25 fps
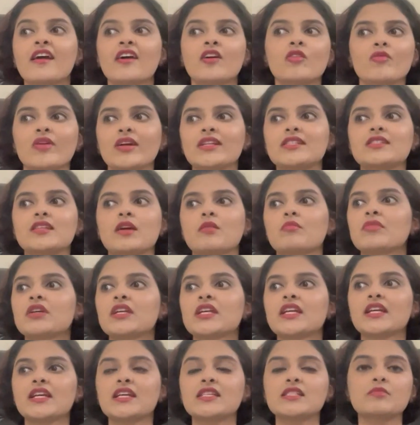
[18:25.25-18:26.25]
When
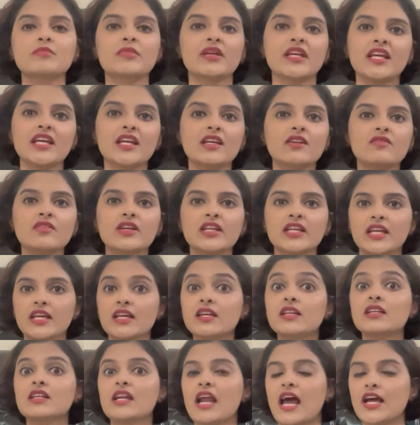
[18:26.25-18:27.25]
somebody is behaving
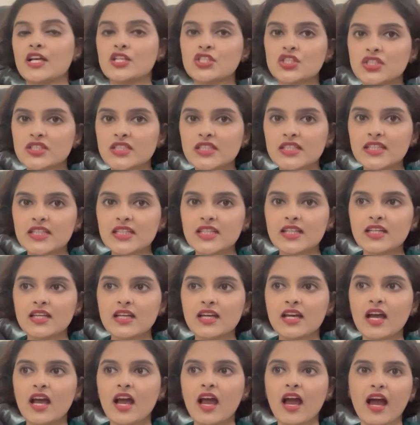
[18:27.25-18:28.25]
irrationally
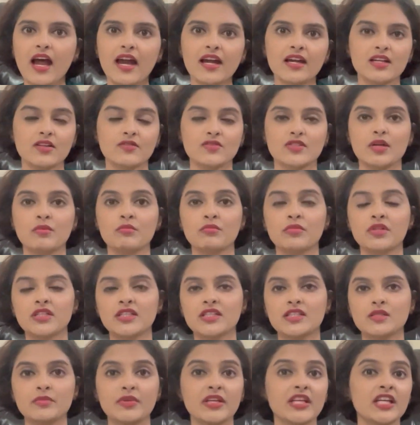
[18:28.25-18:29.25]
and if
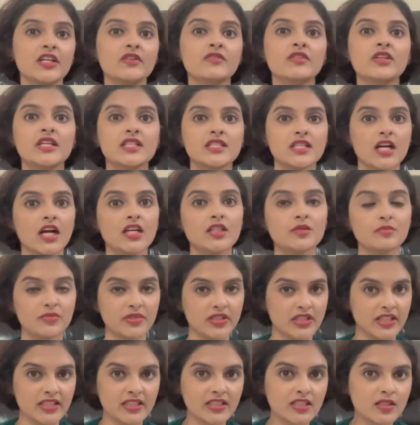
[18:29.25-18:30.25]
somebody's behavior is
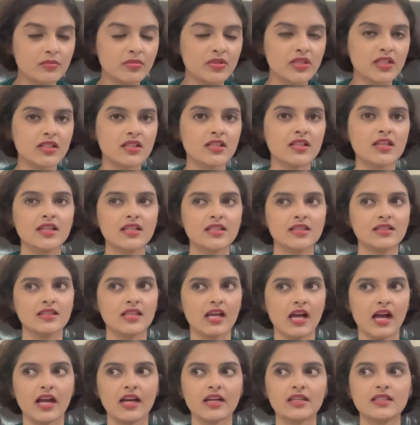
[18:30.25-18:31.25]
unpredictable,
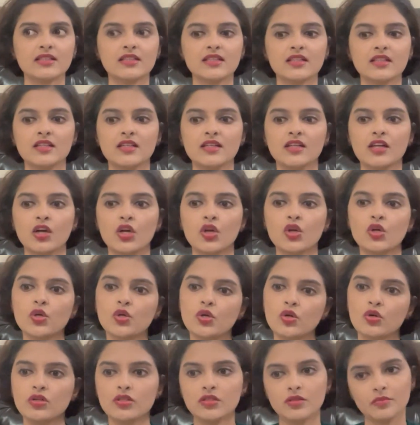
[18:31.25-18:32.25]
that
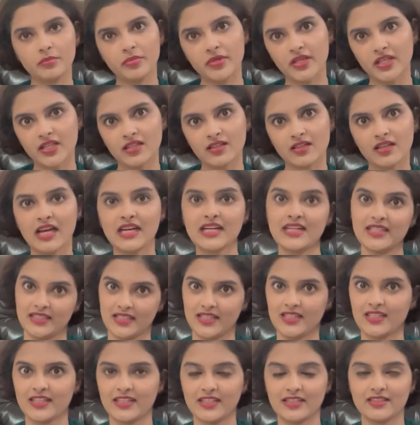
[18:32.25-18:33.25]
could be an
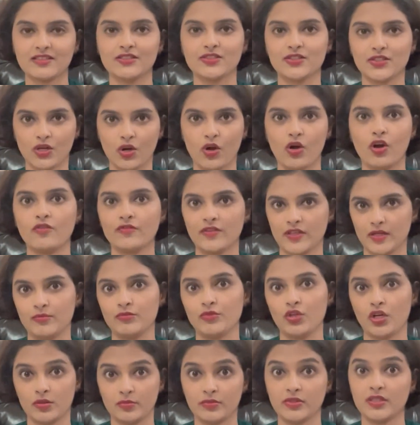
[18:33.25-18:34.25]
indicator of
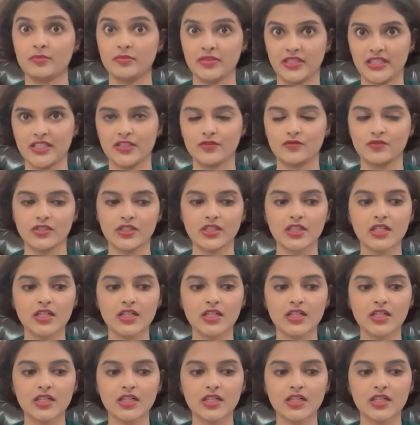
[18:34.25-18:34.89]
abnormal behavior.